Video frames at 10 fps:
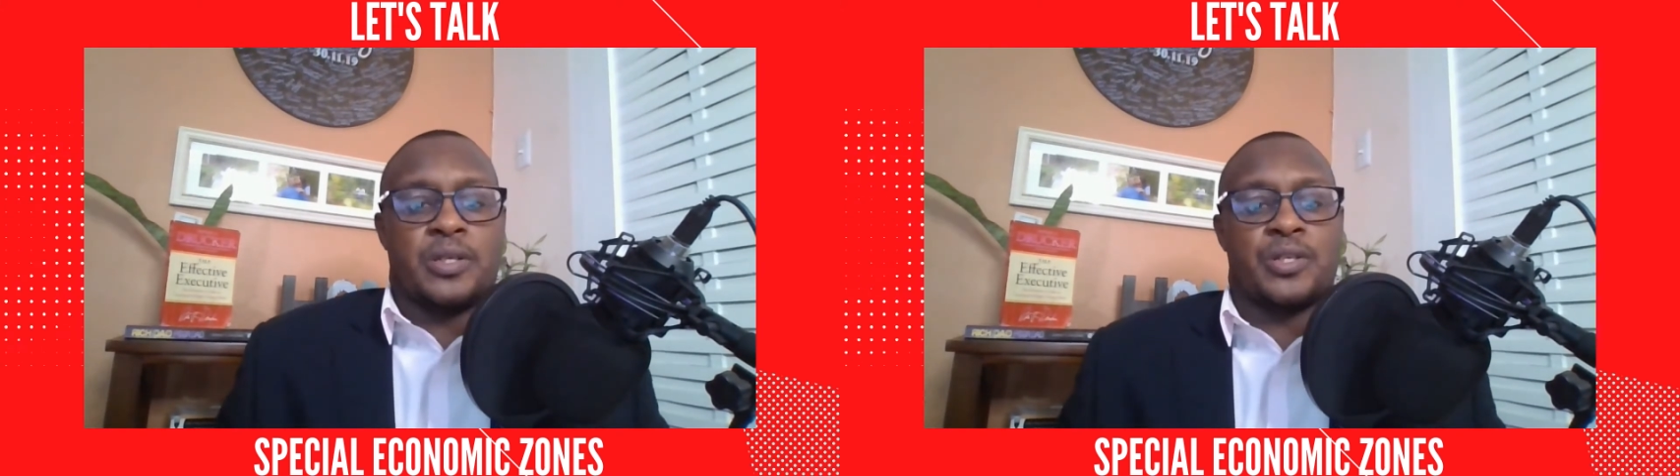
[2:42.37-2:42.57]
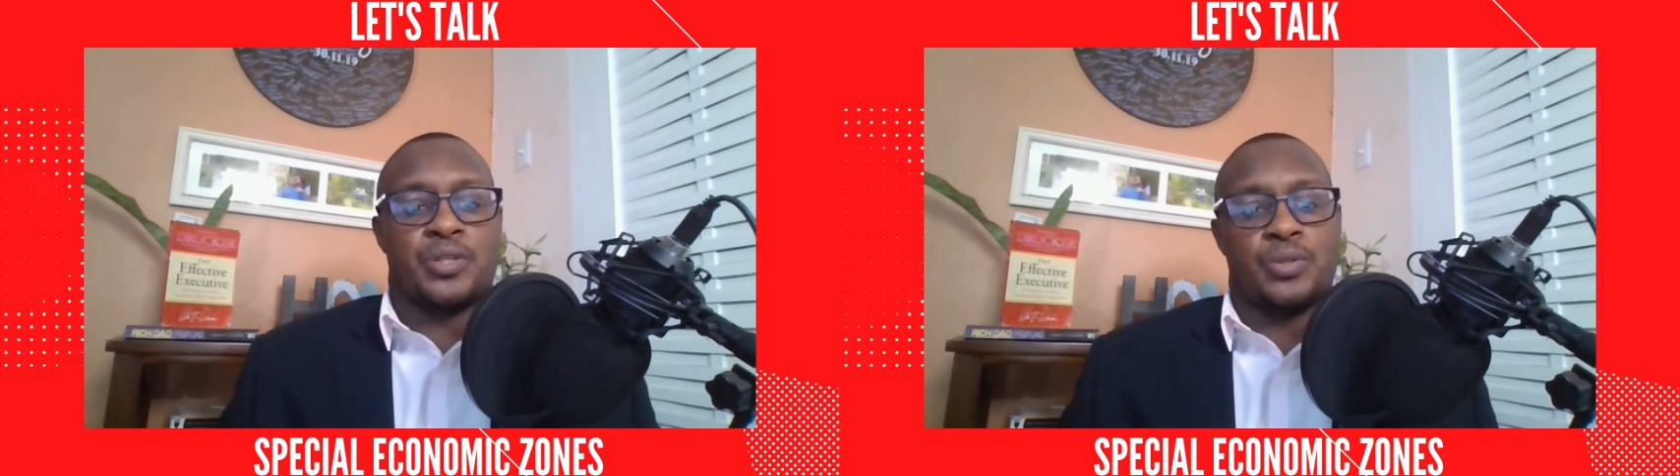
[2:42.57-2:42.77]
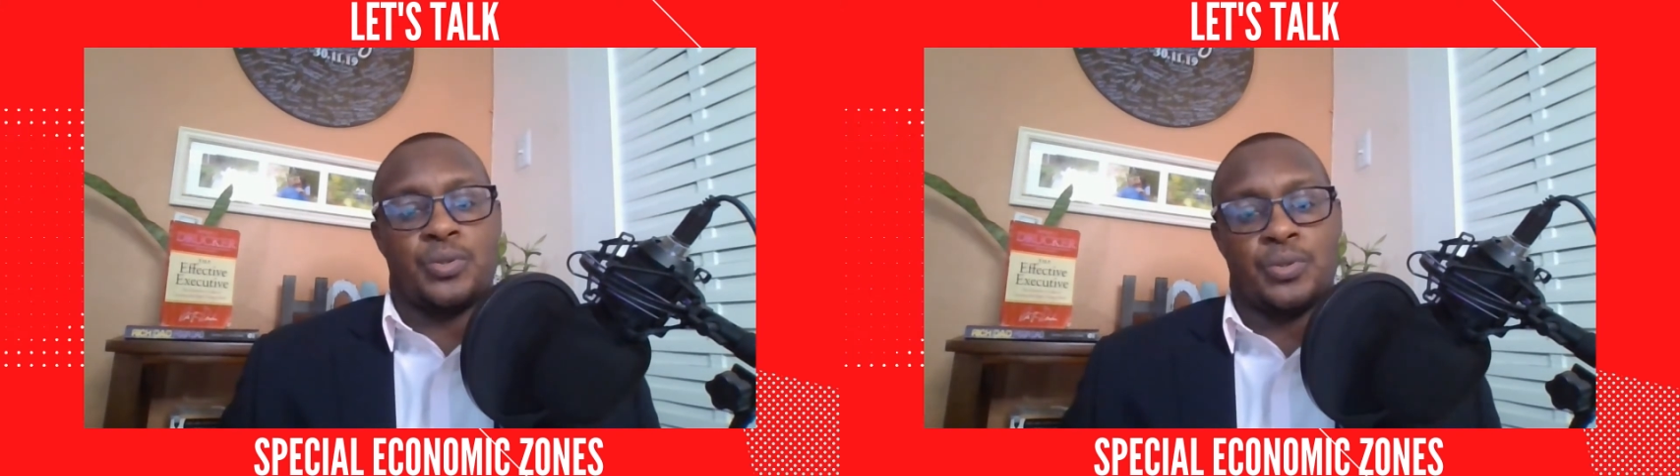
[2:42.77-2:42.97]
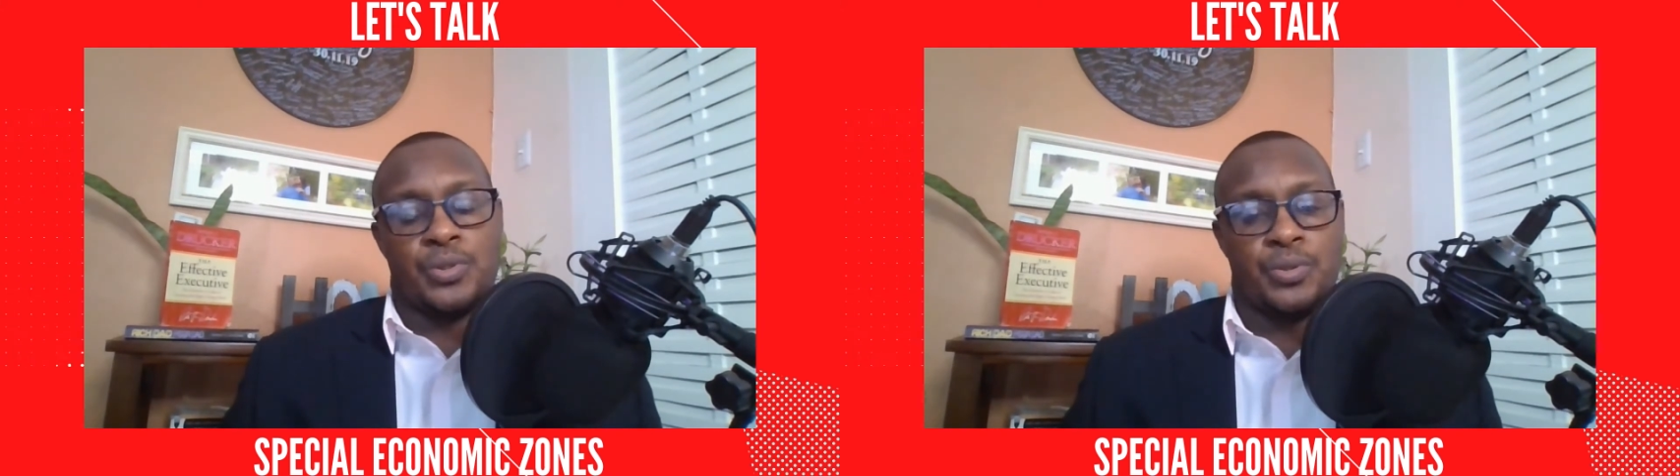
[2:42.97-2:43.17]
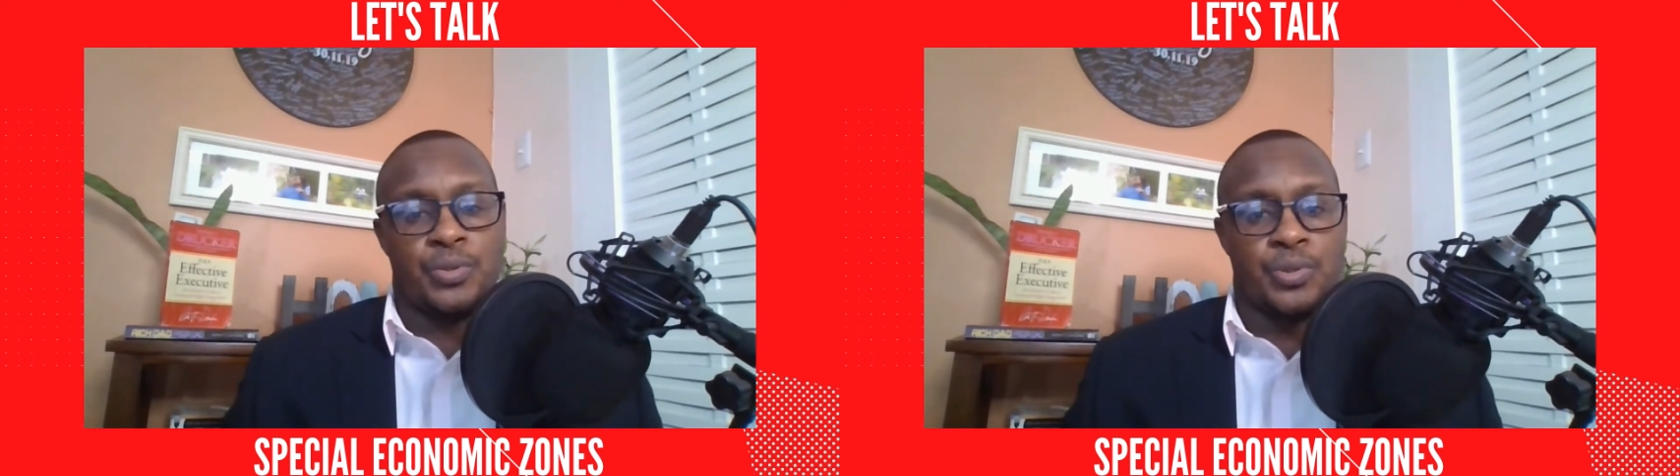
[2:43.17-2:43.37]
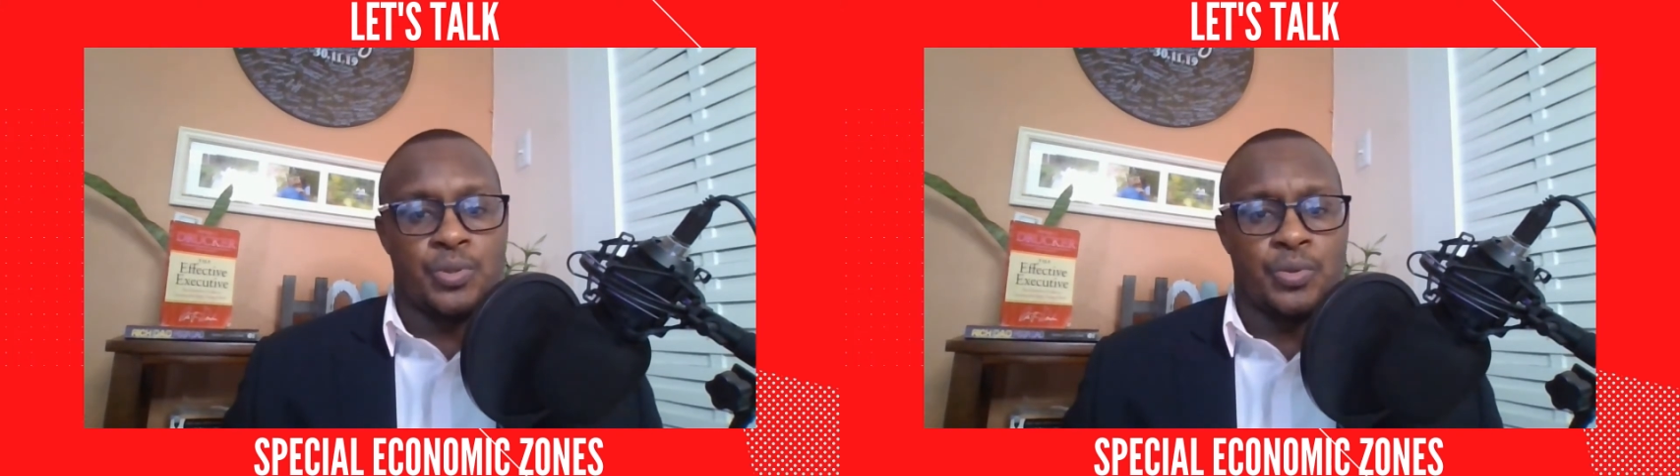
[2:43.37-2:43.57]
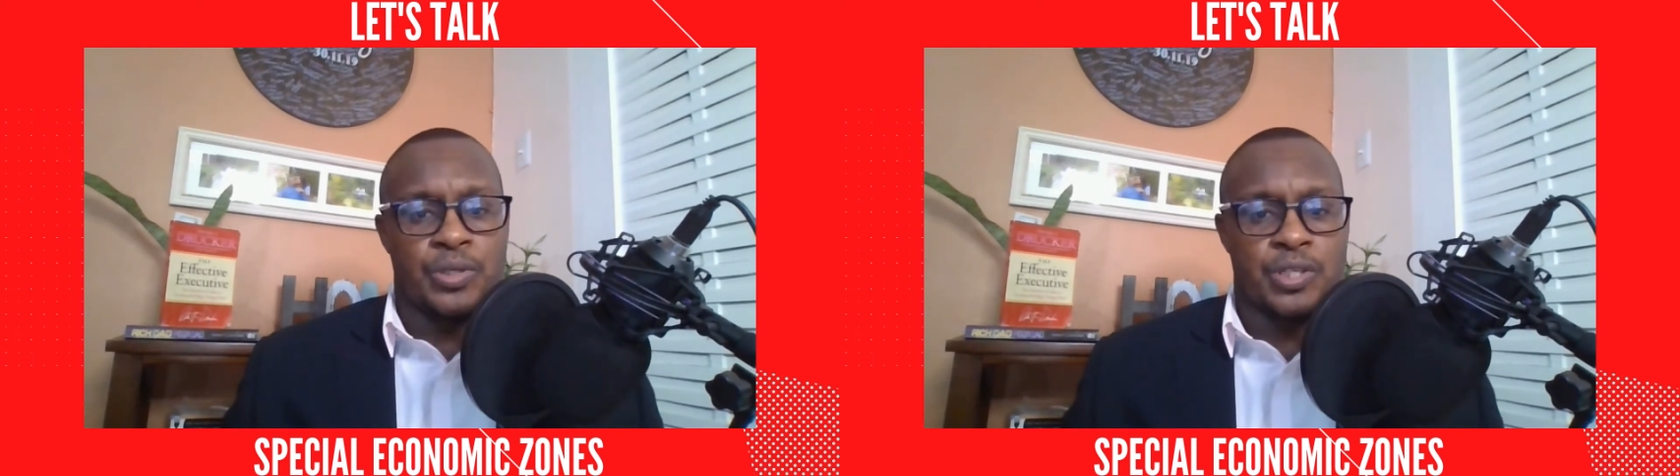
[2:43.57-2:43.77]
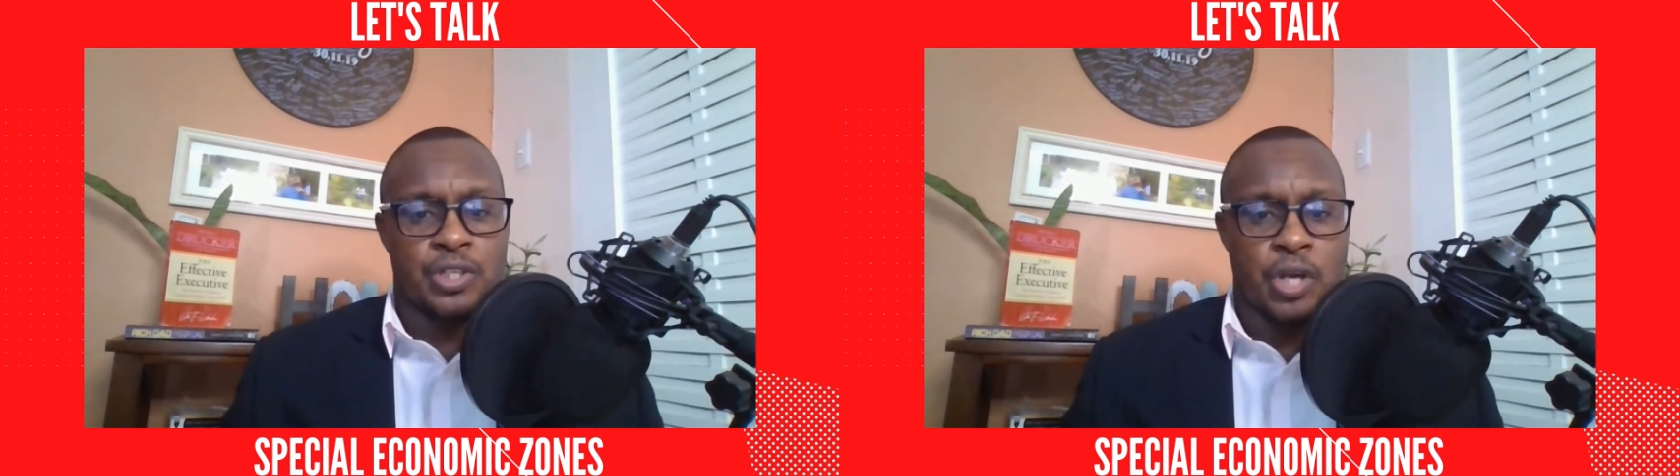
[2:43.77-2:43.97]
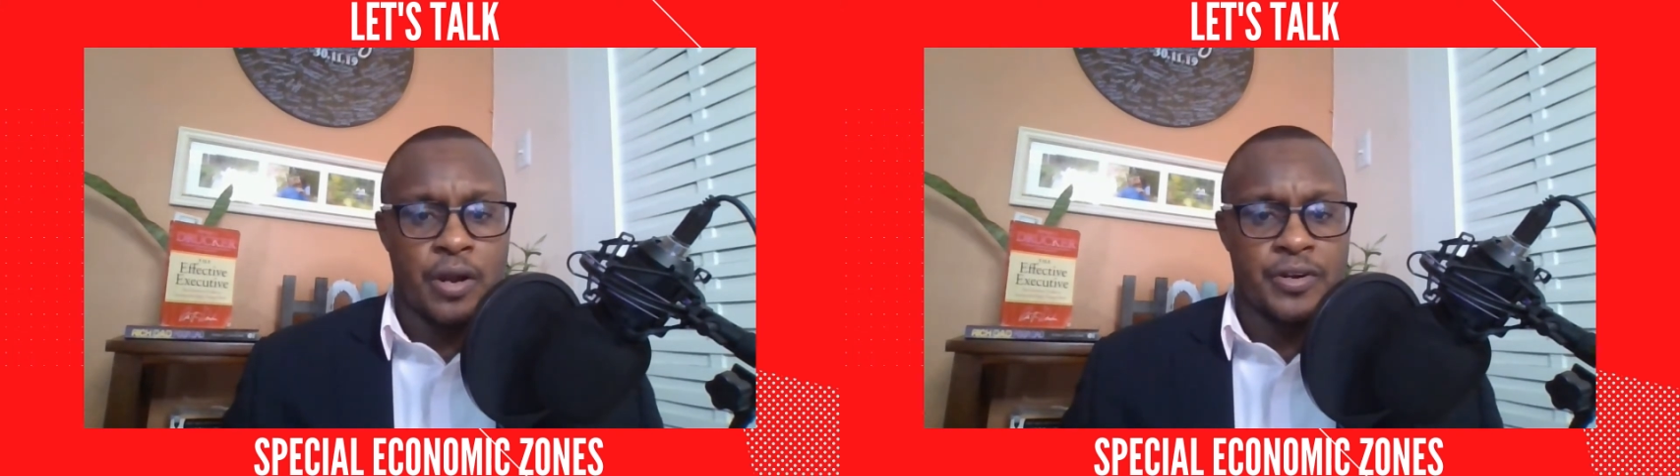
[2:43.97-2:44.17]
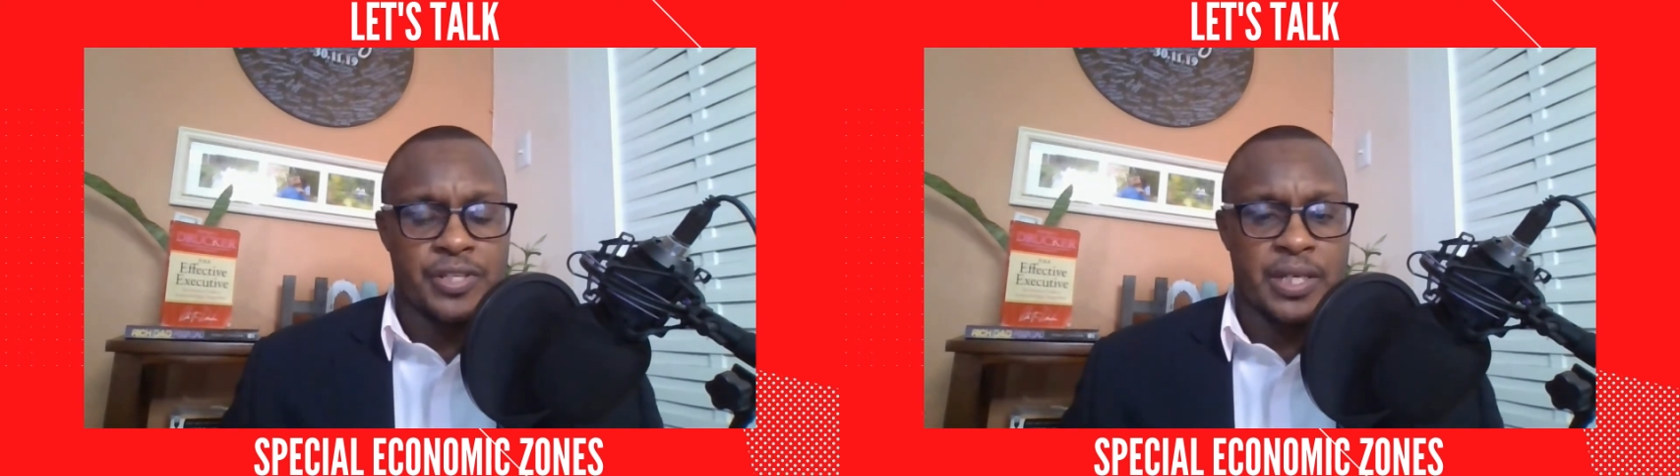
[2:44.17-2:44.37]
to to to the charter
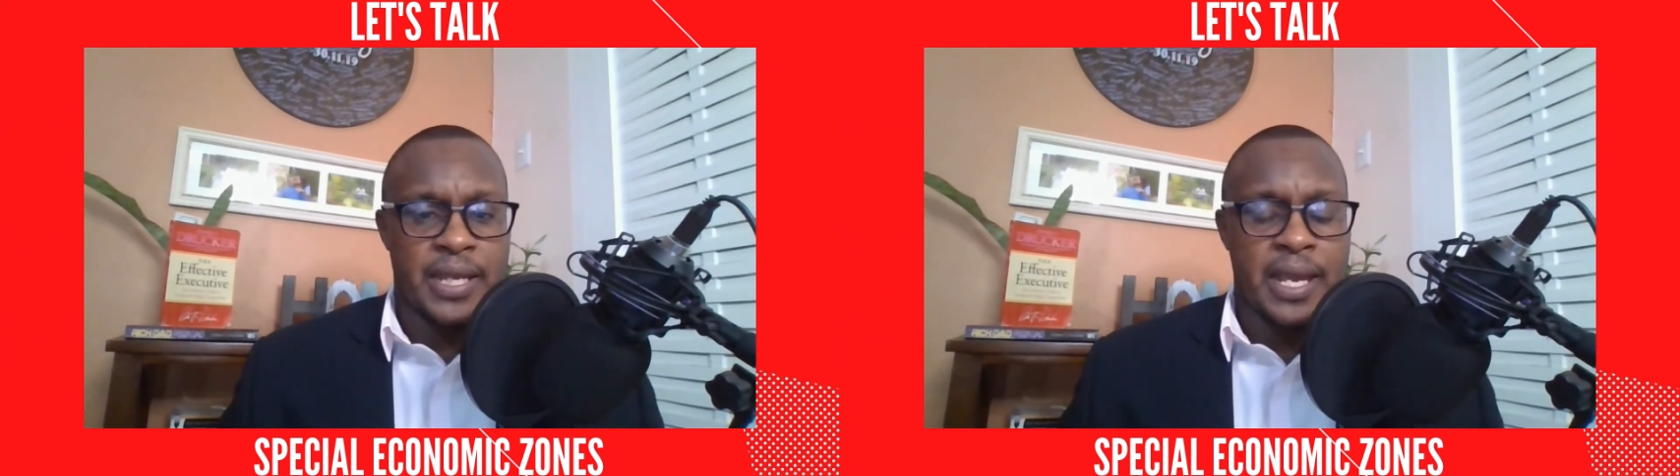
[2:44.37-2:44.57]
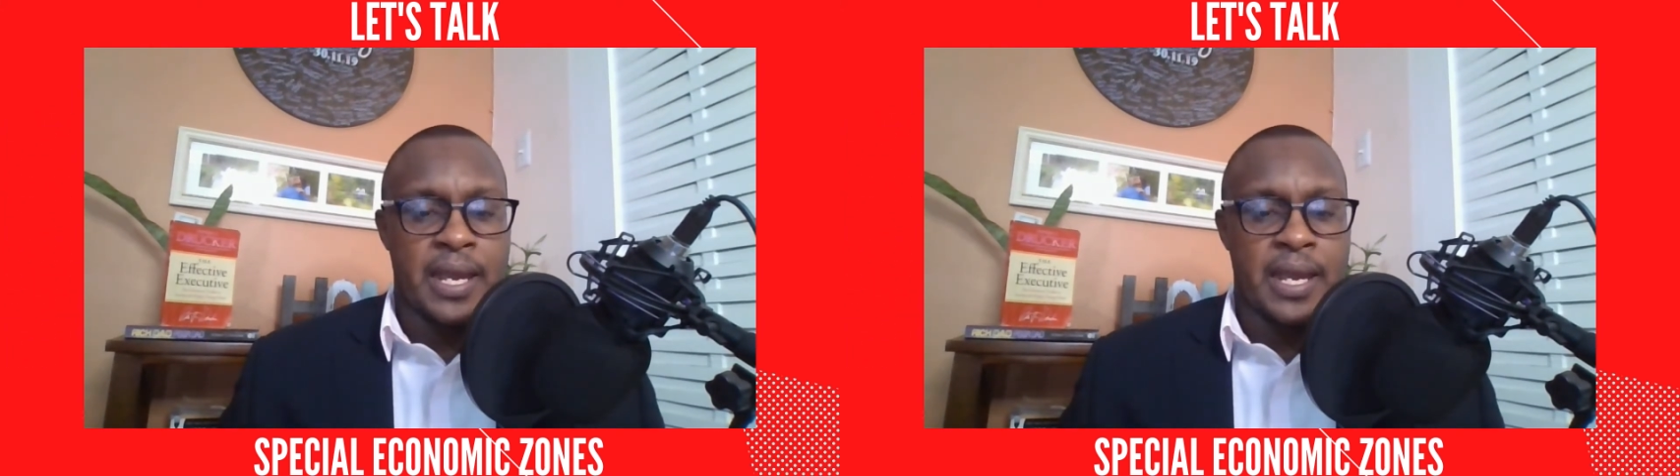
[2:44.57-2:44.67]
city